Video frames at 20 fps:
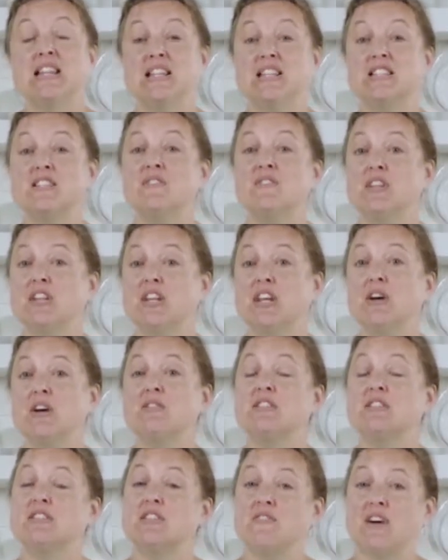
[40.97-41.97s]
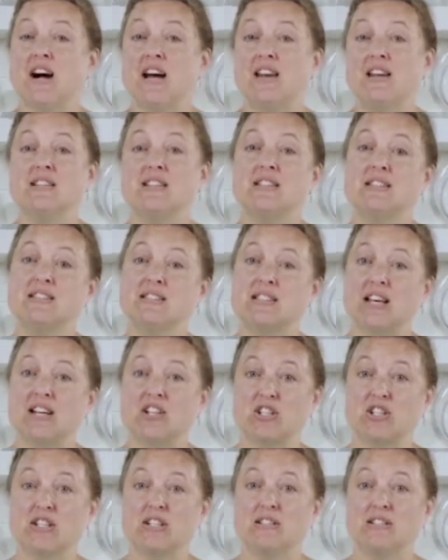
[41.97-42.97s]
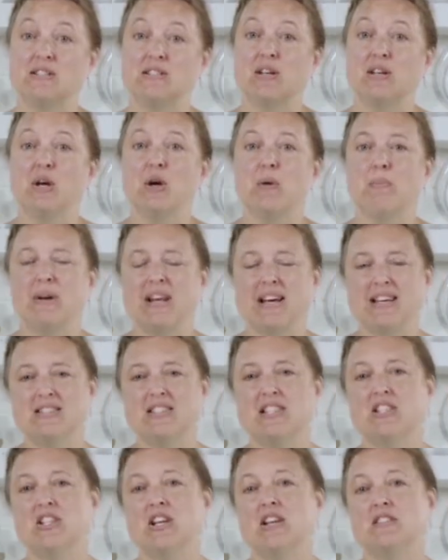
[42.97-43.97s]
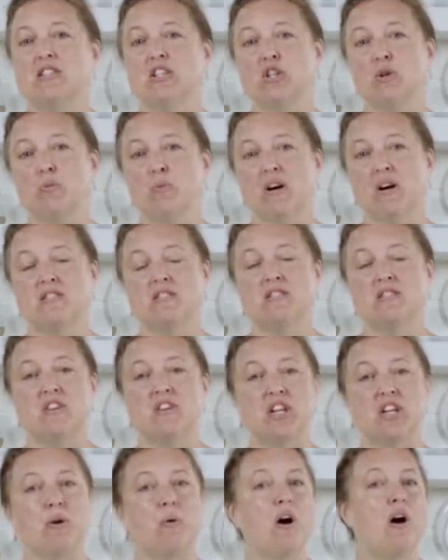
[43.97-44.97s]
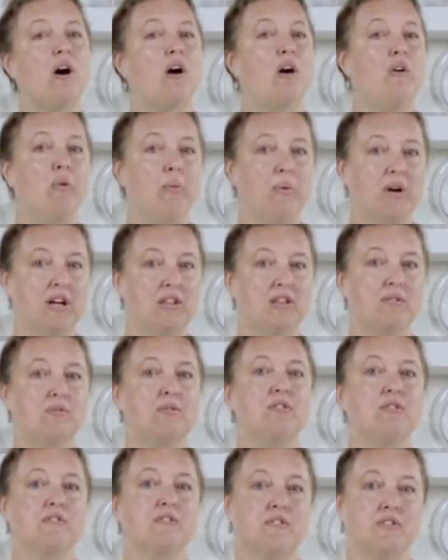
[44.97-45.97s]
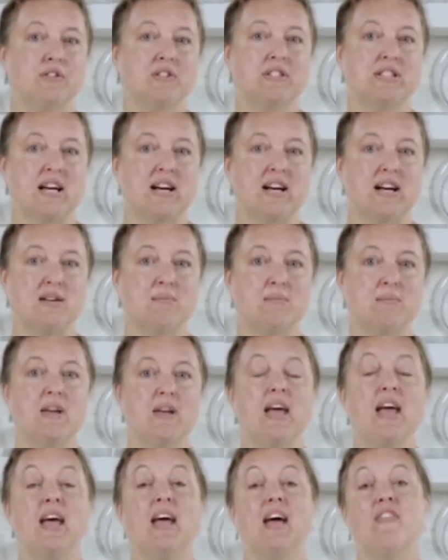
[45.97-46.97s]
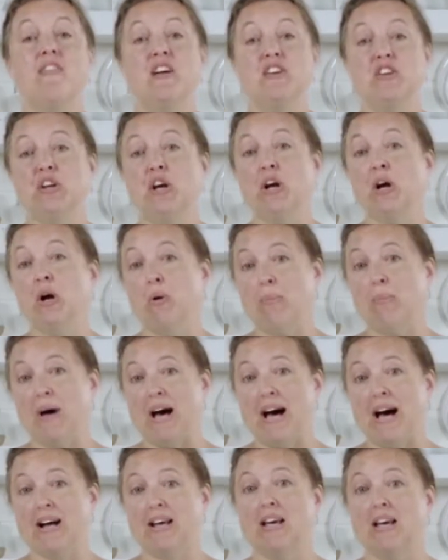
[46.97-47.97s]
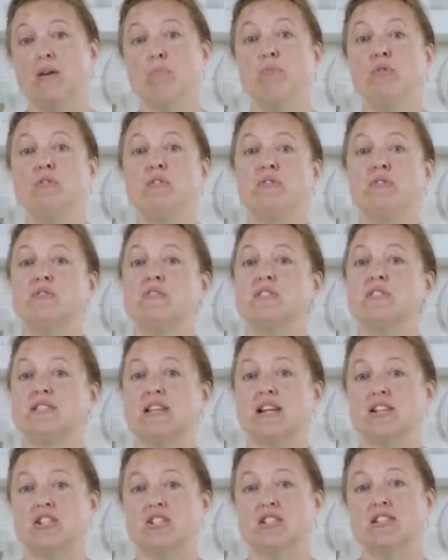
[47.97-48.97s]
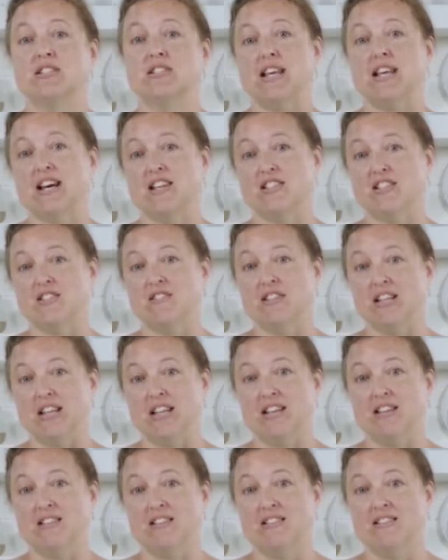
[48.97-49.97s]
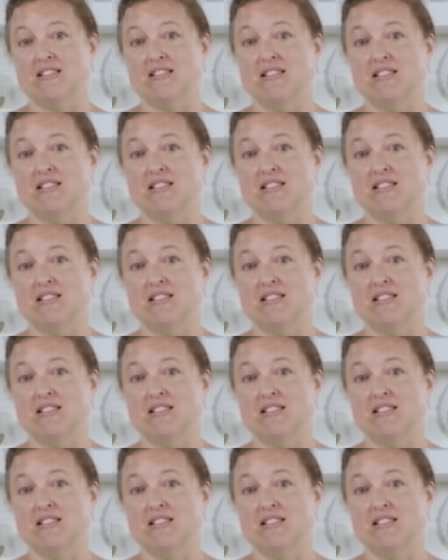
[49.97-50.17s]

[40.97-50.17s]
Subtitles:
This video is divided into sections, but I suggest that you watch the video all the way through the first time, and then you can go back and move through the sections as you need.